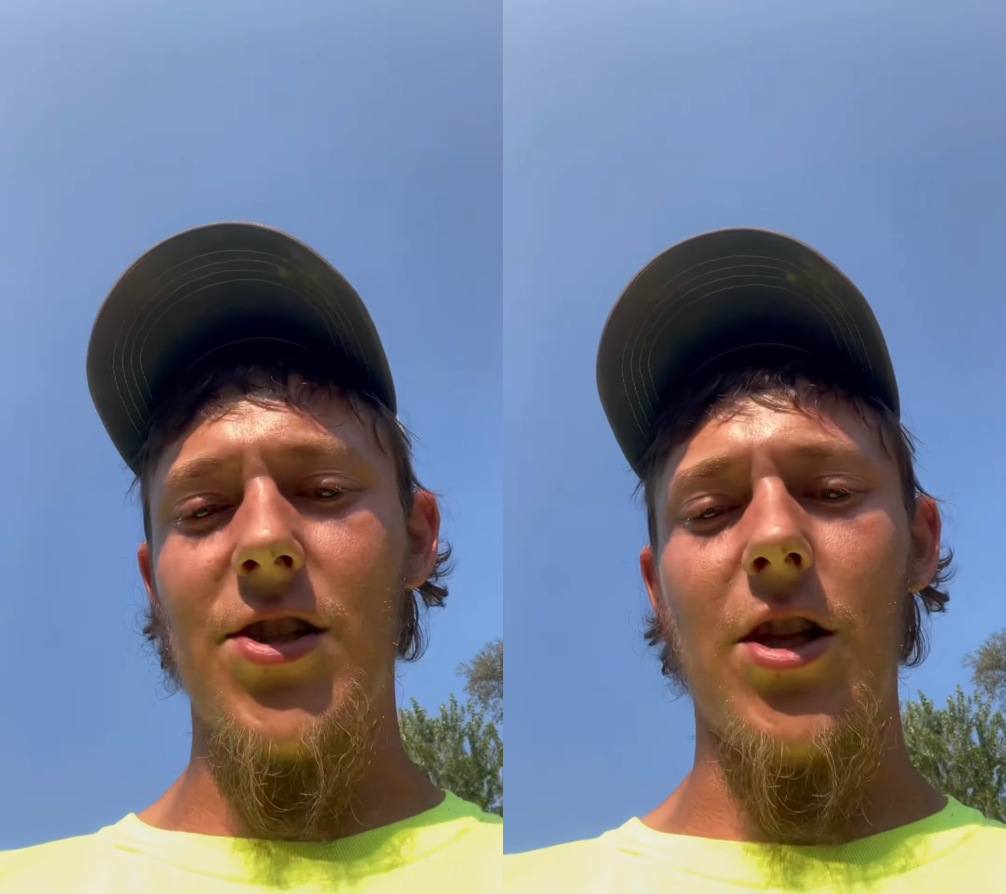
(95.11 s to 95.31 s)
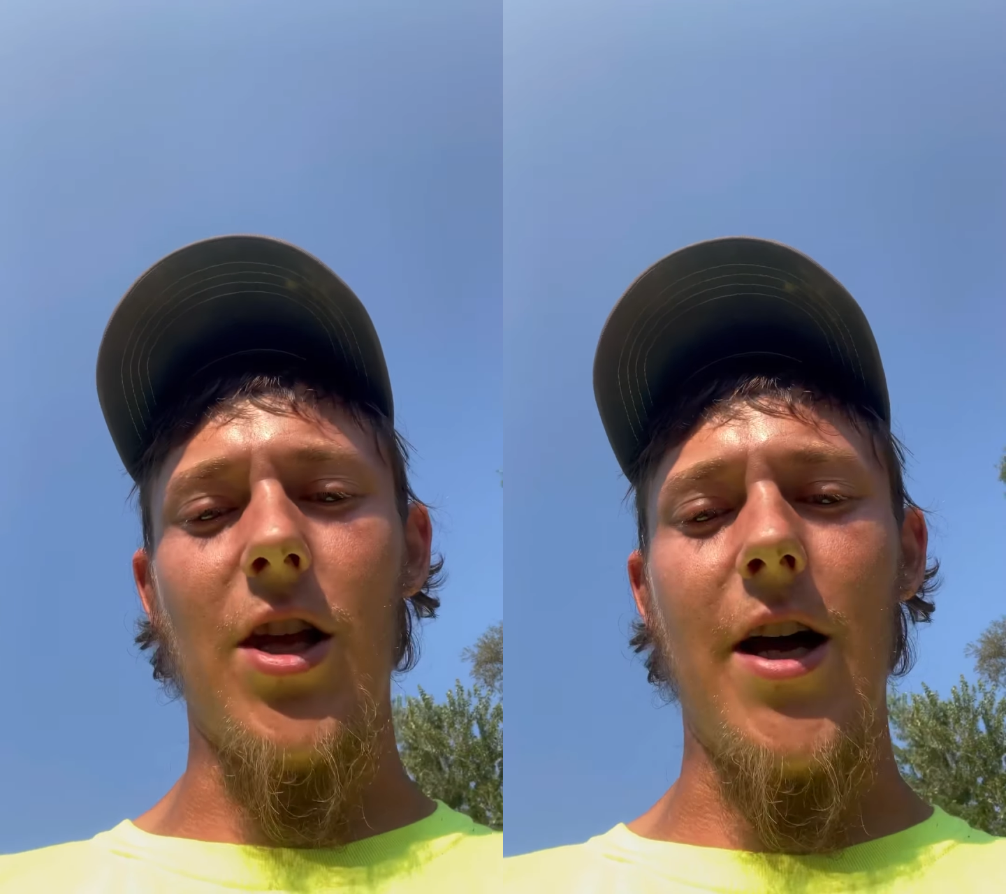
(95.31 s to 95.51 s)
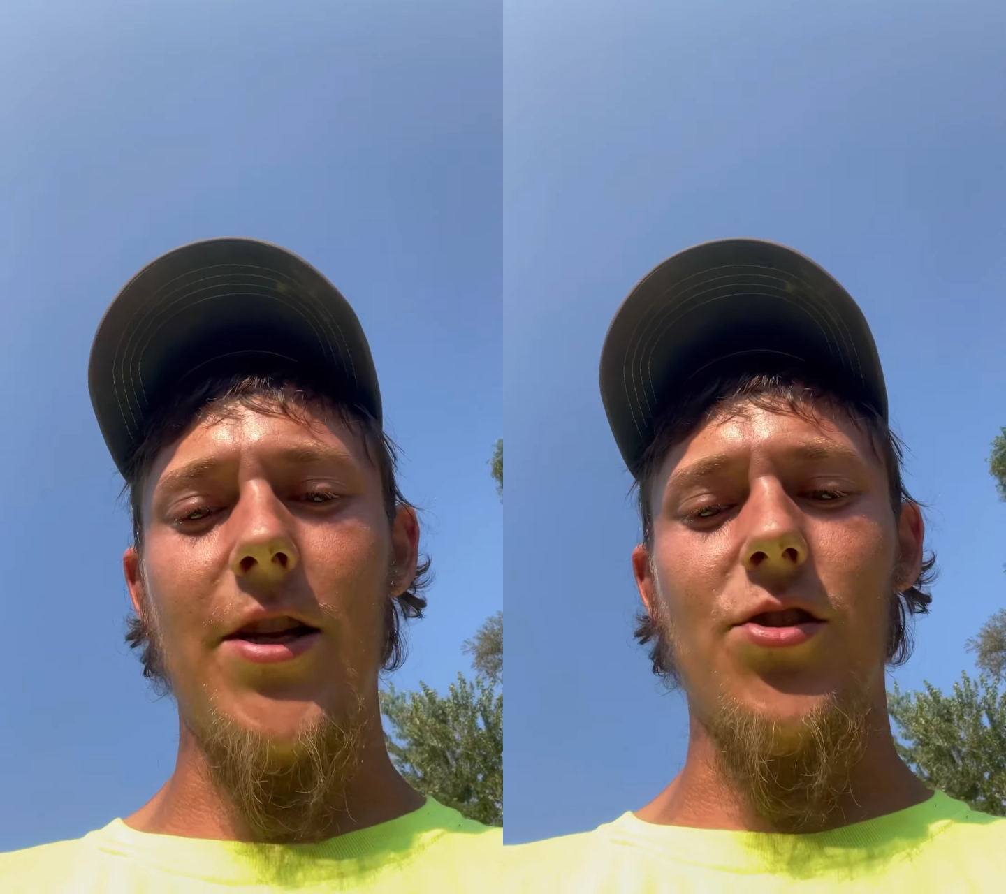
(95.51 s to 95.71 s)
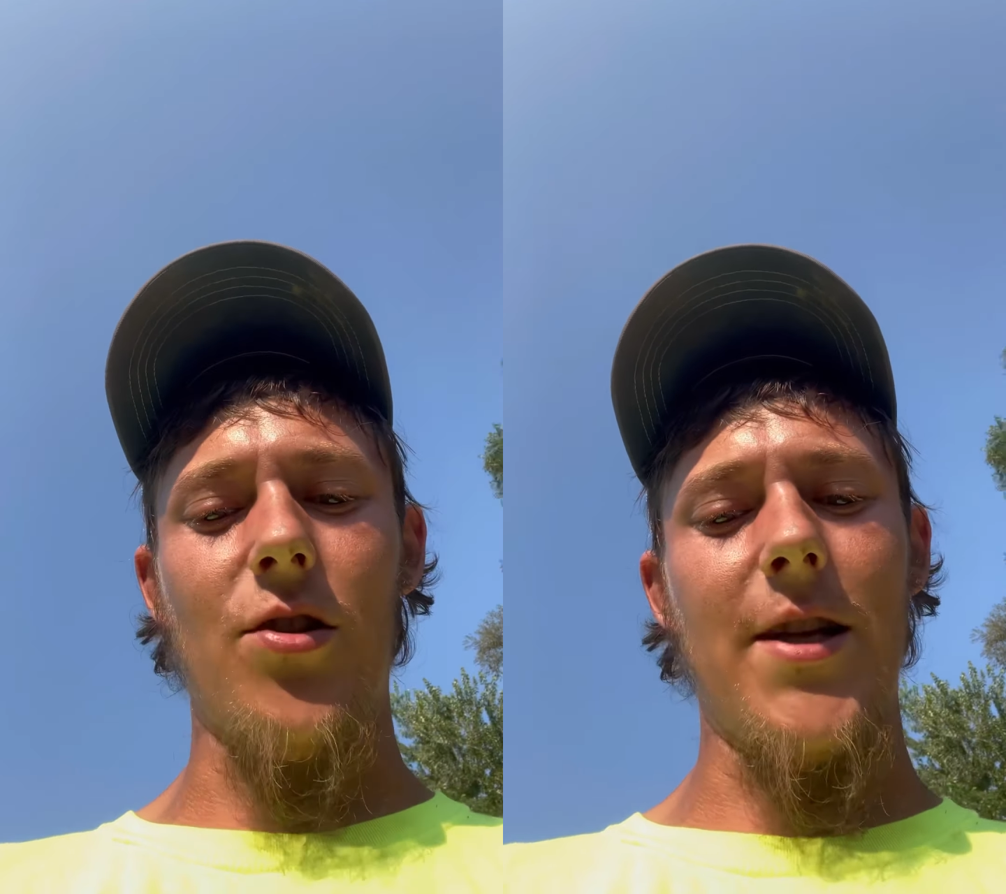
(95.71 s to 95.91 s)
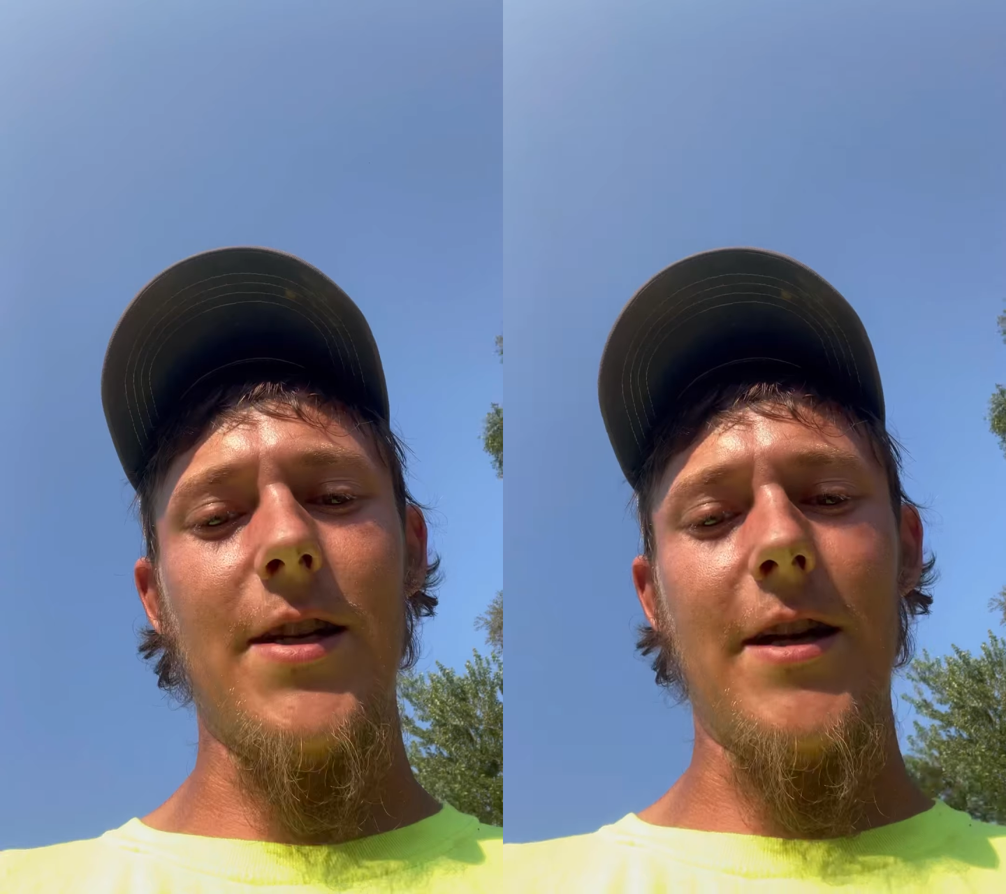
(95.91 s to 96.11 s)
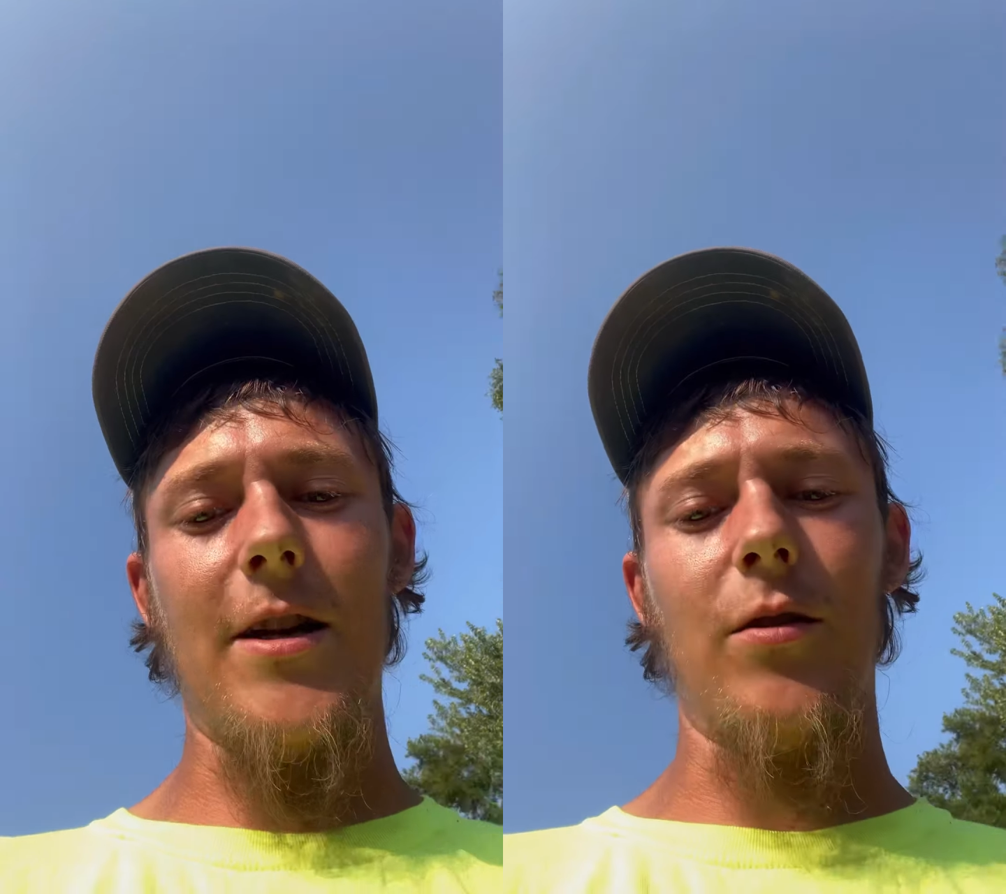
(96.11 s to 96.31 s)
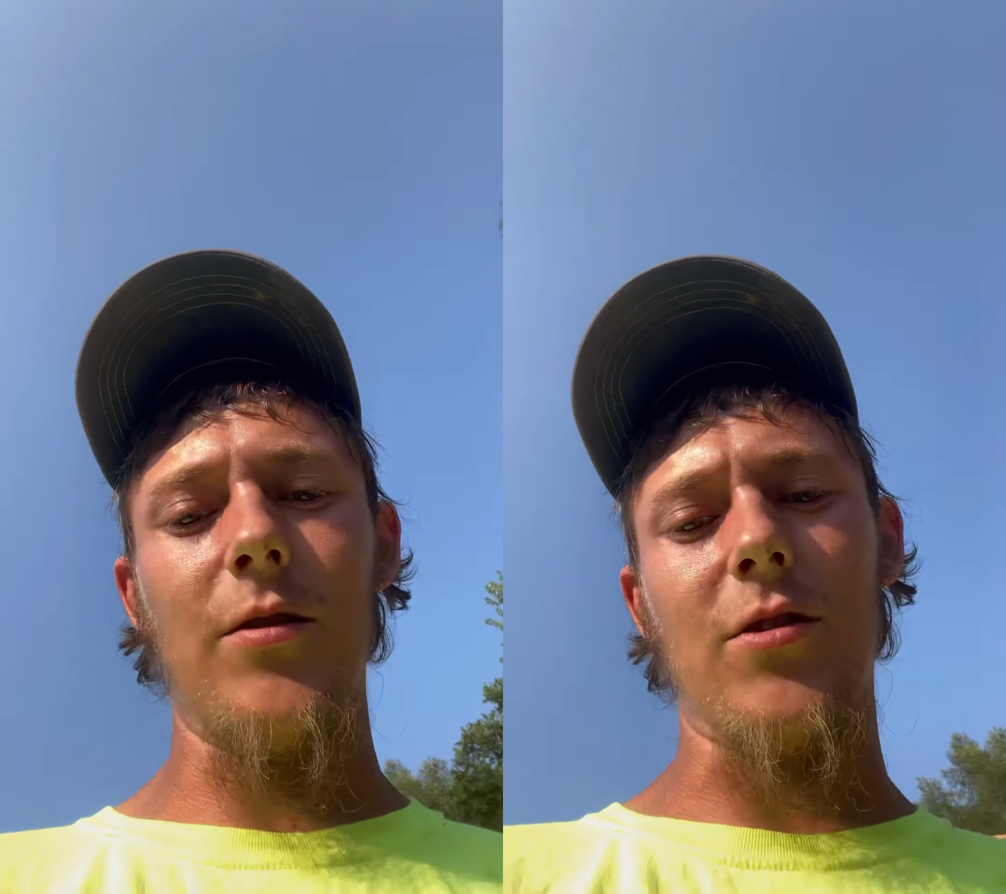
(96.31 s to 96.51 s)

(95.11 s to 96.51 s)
the lines right now.